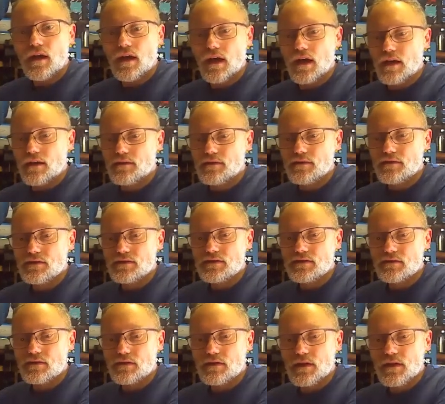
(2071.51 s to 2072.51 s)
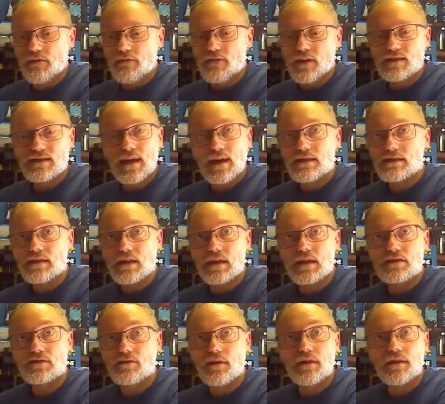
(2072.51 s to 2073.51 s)
And fantastic.
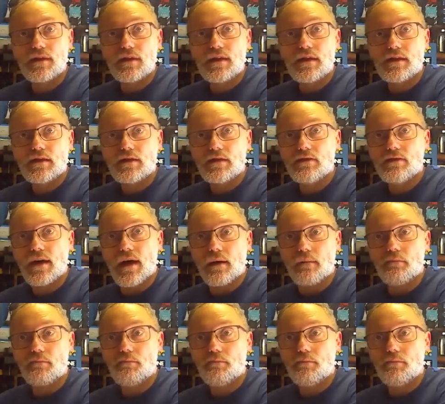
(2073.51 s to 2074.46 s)
It's great that he can do that.